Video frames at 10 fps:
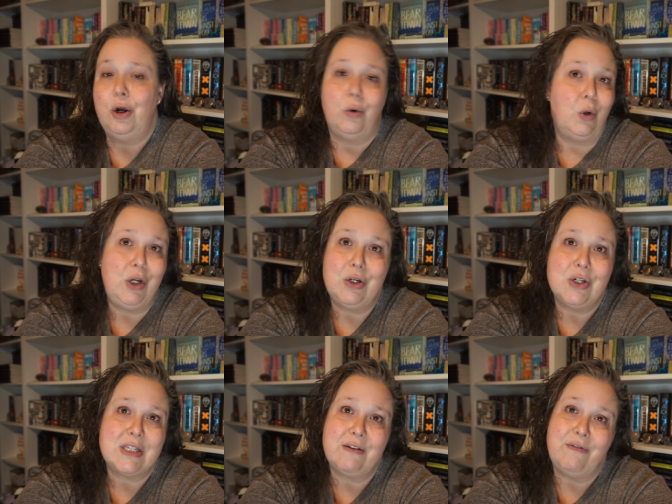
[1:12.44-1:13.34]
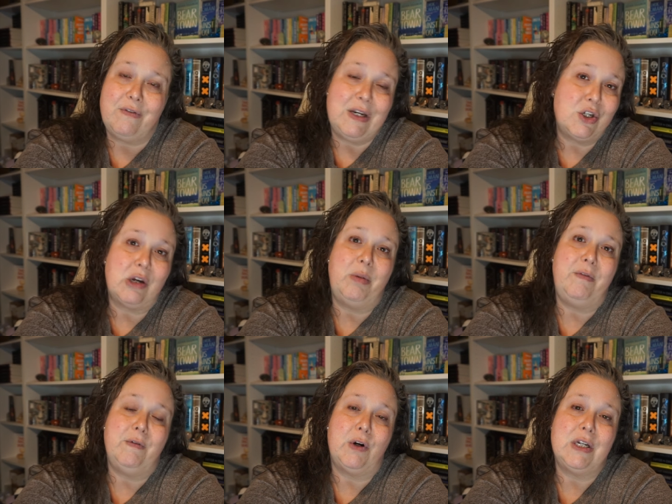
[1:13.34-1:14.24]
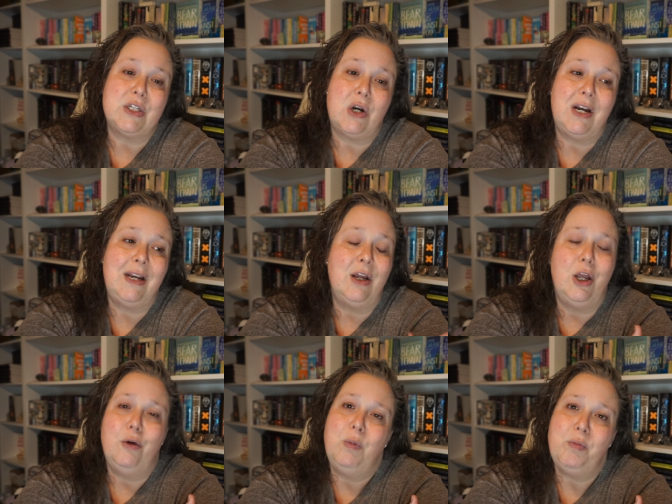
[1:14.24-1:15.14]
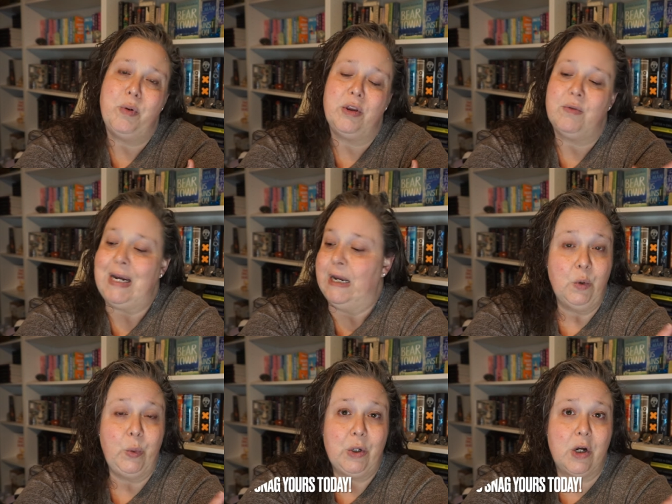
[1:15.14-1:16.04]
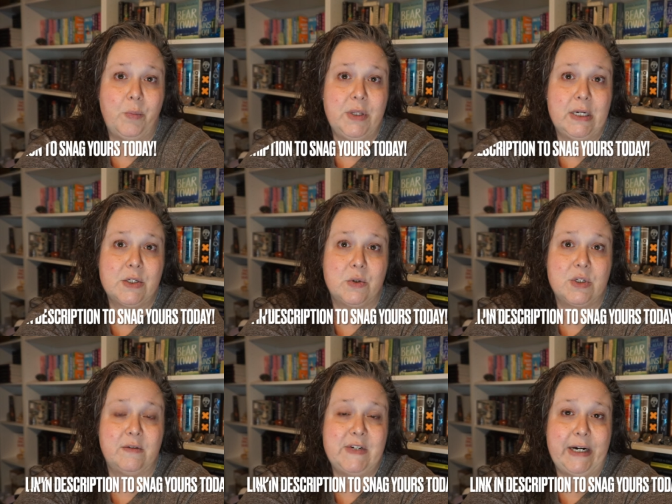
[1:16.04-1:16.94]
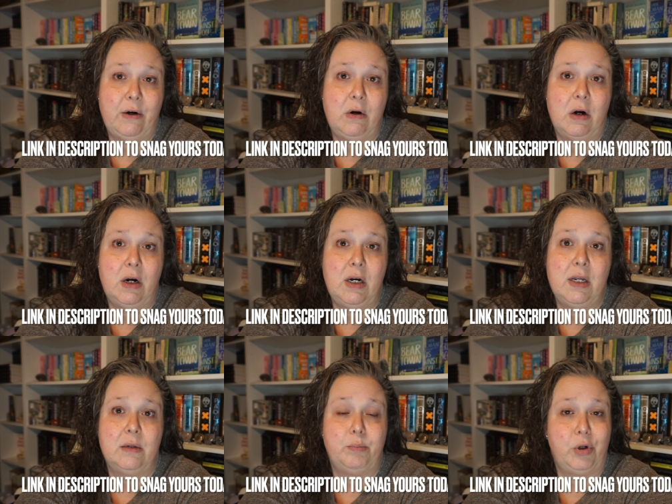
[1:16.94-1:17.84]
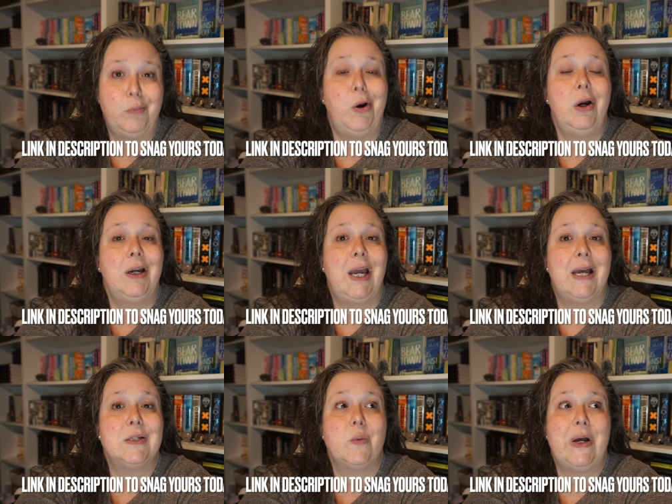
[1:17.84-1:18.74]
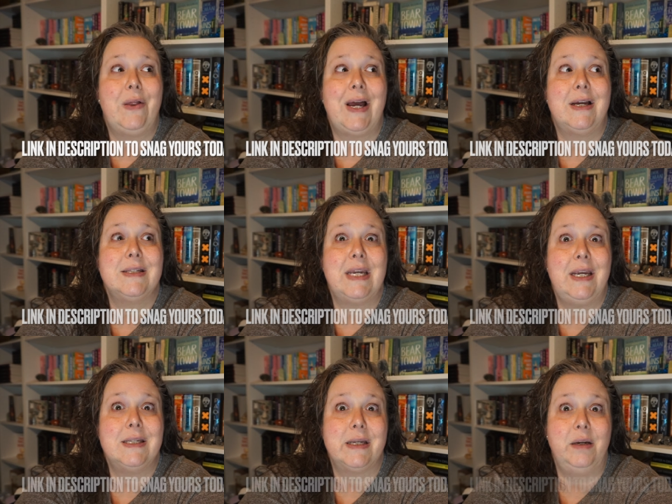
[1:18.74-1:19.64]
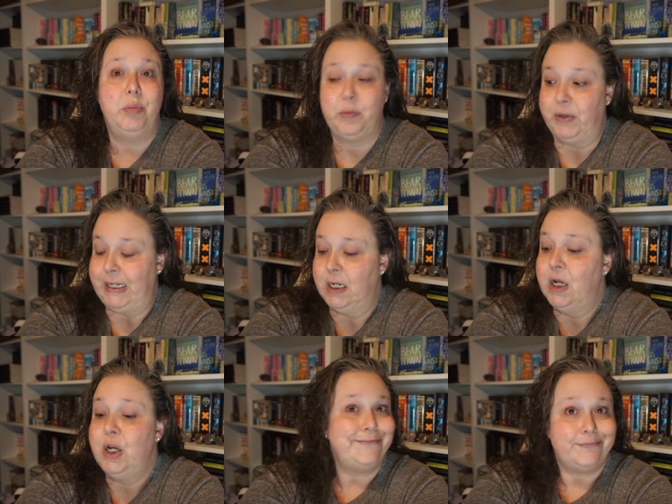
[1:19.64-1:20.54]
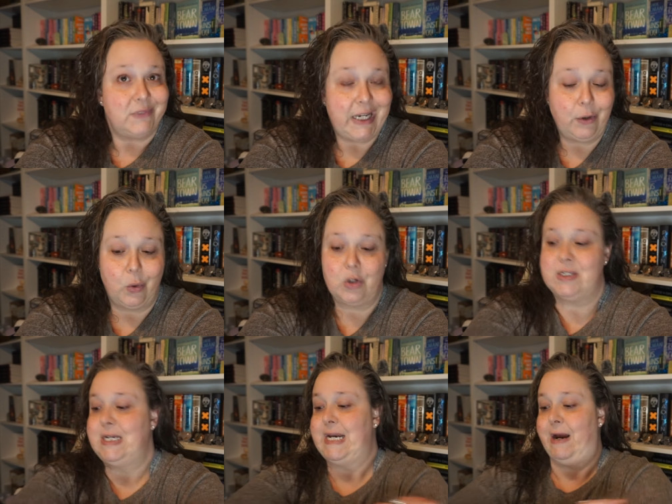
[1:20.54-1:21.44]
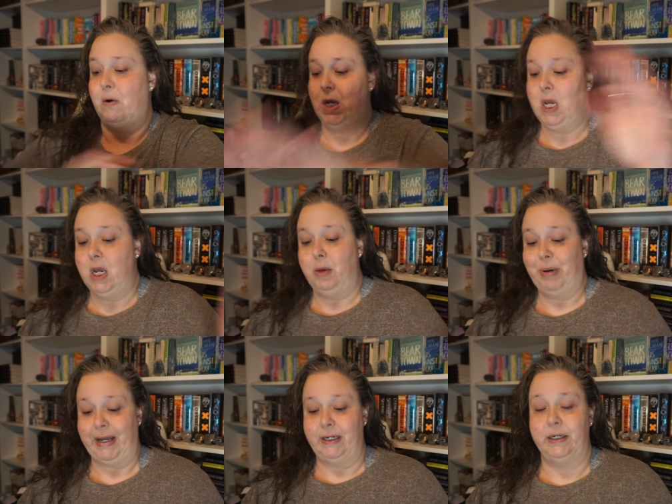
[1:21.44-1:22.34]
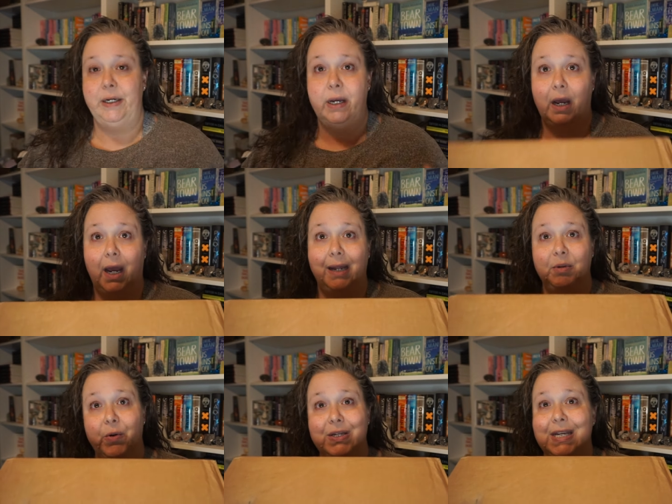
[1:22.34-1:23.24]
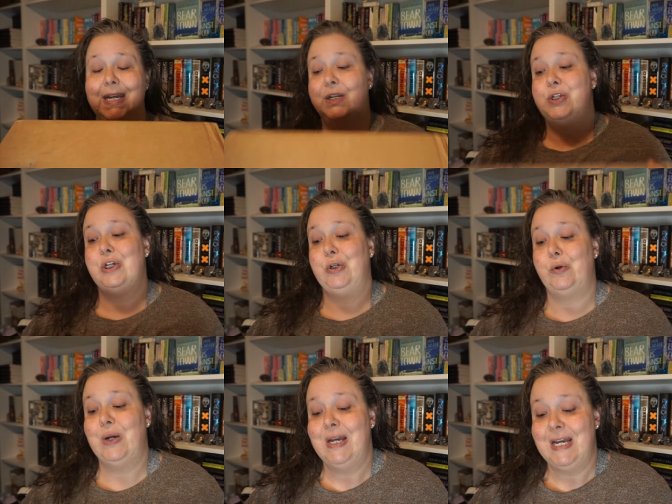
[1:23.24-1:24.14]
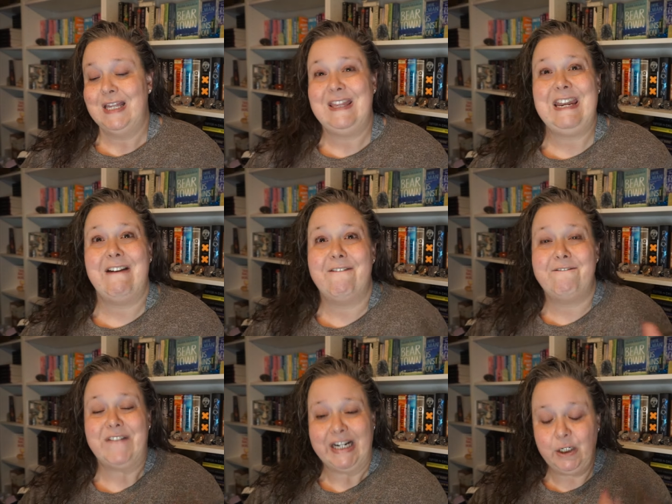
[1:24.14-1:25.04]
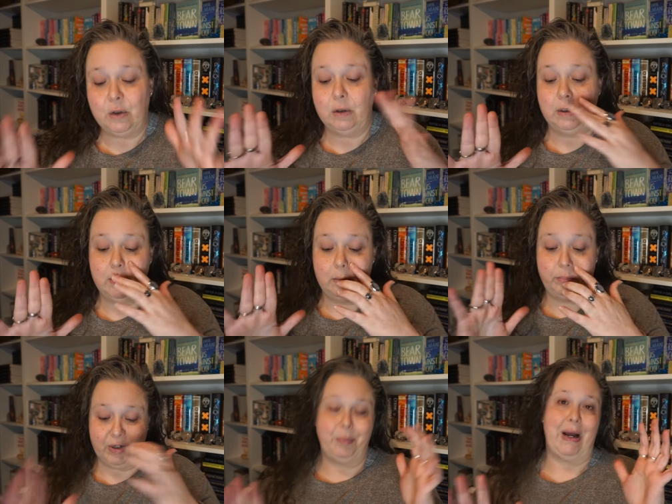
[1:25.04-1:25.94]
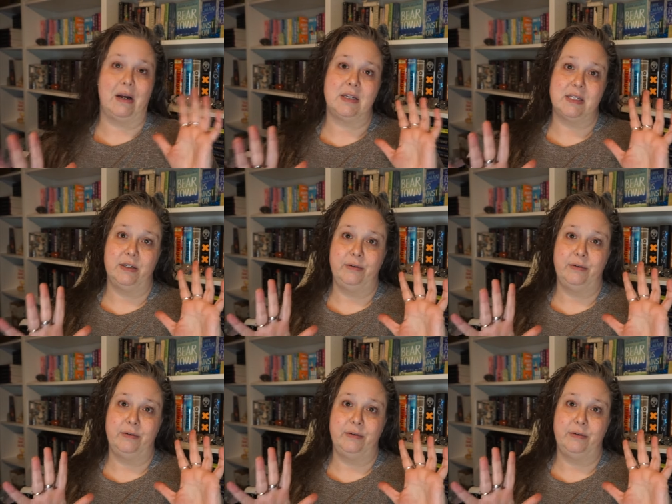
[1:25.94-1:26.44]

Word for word: or you can just finish up if you've already started with book three. Will come with an exclusive tarot card, bookmark, as well as a signed book plate. Get your orders in now, but I'm going to get into the final book box